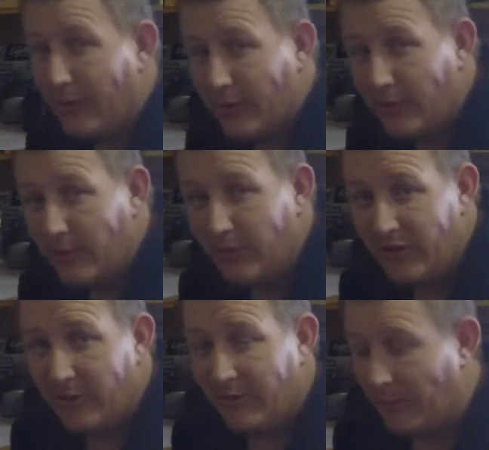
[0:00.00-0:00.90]
keep them
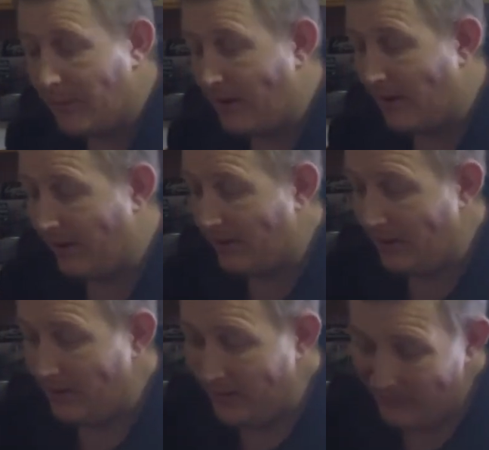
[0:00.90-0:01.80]
separate from the other.
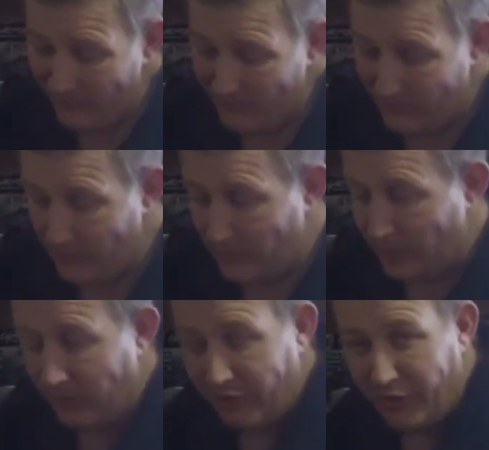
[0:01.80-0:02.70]

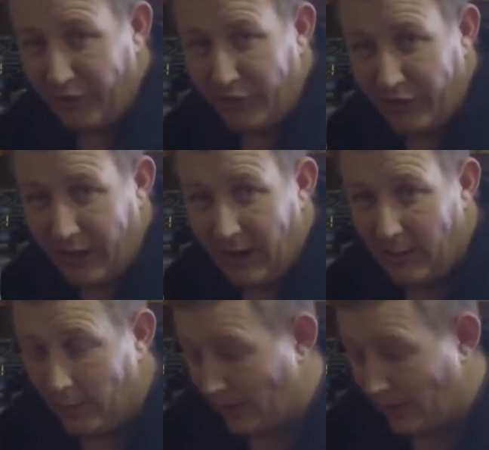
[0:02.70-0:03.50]
It's just uh, one